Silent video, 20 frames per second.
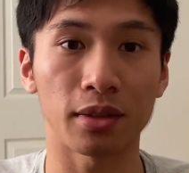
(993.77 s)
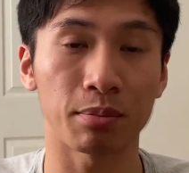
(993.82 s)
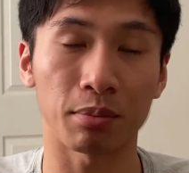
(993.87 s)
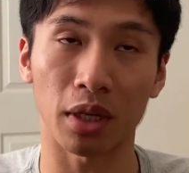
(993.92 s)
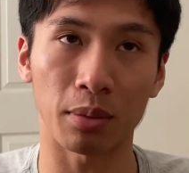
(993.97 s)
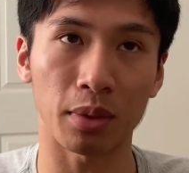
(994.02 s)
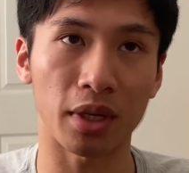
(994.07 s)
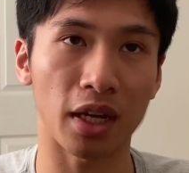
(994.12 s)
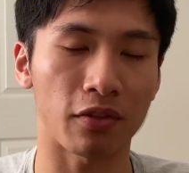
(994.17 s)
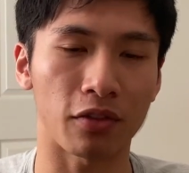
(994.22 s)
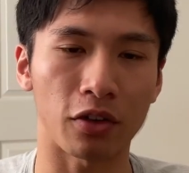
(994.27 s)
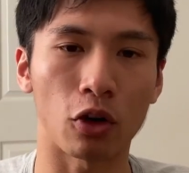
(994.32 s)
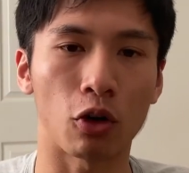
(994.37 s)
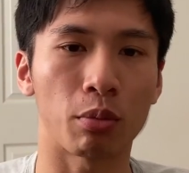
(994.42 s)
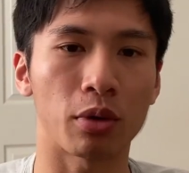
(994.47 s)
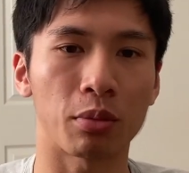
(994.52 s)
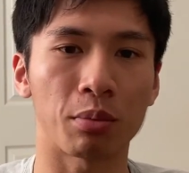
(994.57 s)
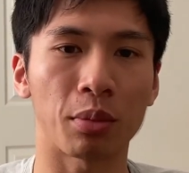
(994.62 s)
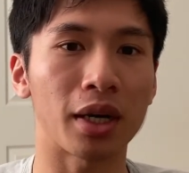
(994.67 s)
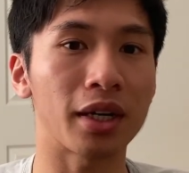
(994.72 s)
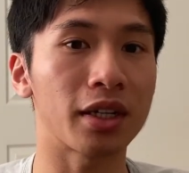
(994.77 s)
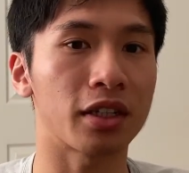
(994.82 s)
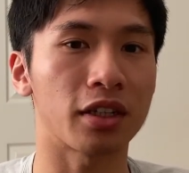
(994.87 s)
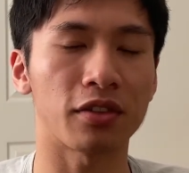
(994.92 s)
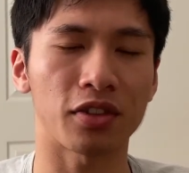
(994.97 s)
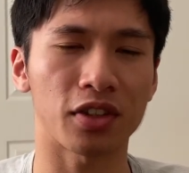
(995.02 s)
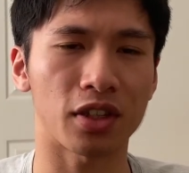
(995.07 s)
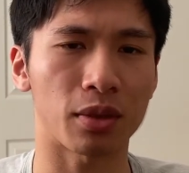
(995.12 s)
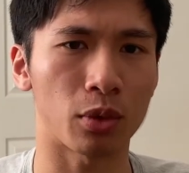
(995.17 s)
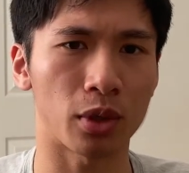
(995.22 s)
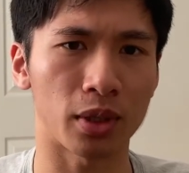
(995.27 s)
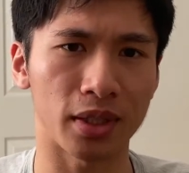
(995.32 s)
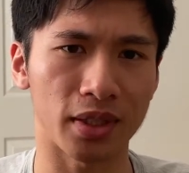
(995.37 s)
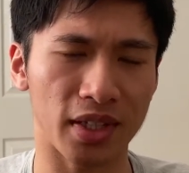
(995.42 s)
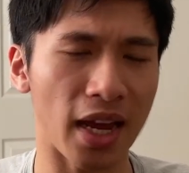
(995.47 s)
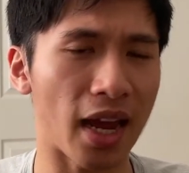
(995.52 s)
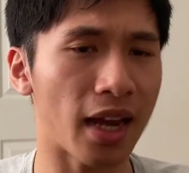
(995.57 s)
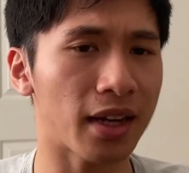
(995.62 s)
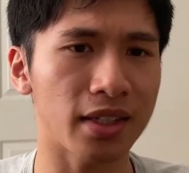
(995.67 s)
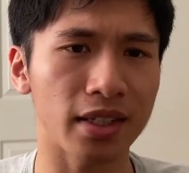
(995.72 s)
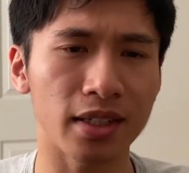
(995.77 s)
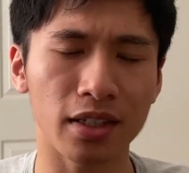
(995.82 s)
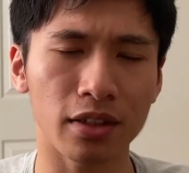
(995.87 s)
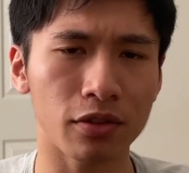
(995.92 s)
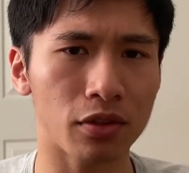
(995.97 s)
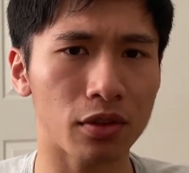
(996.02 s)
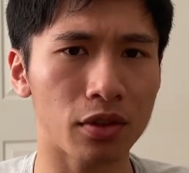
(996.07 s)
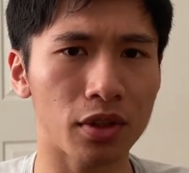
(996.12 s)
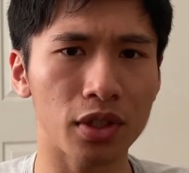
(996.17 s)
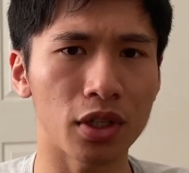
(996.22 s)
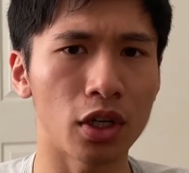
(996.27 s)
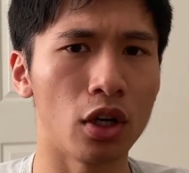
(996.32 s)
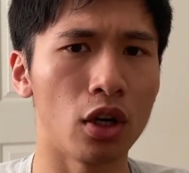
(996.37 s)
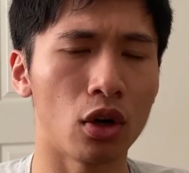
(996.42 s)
maybe have an open mind if someone's acting different,